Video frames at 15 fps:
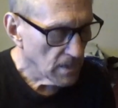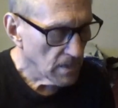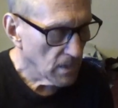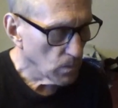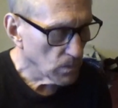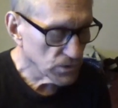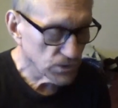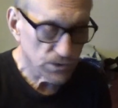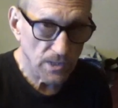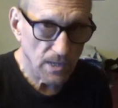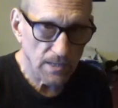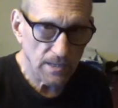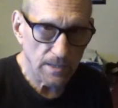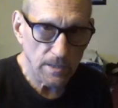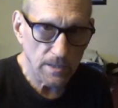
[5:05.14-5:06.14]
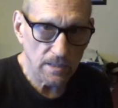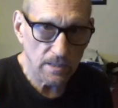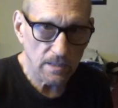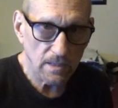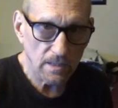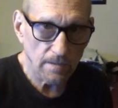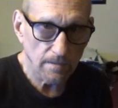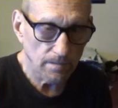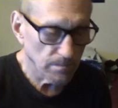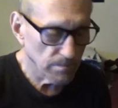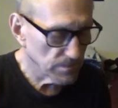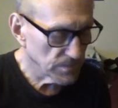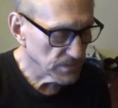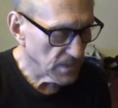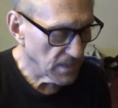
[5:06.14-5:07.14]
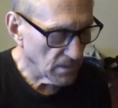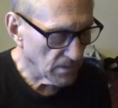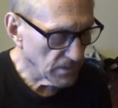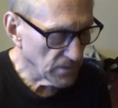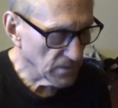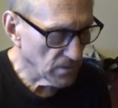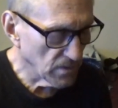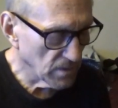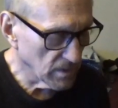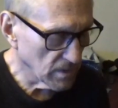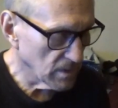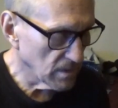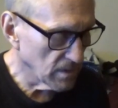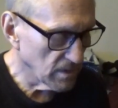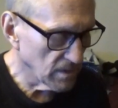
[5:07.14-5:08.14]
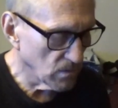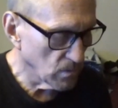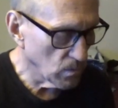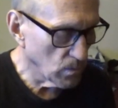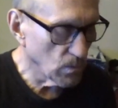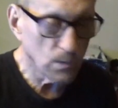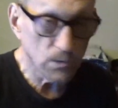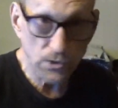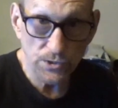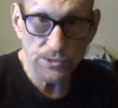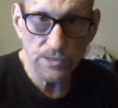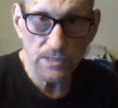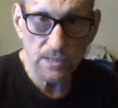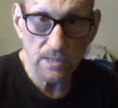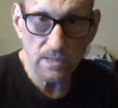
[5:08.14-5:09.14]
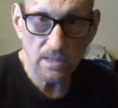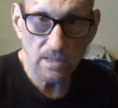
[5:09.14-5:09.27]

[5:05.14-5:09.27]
which is not in the scale, neither, which is the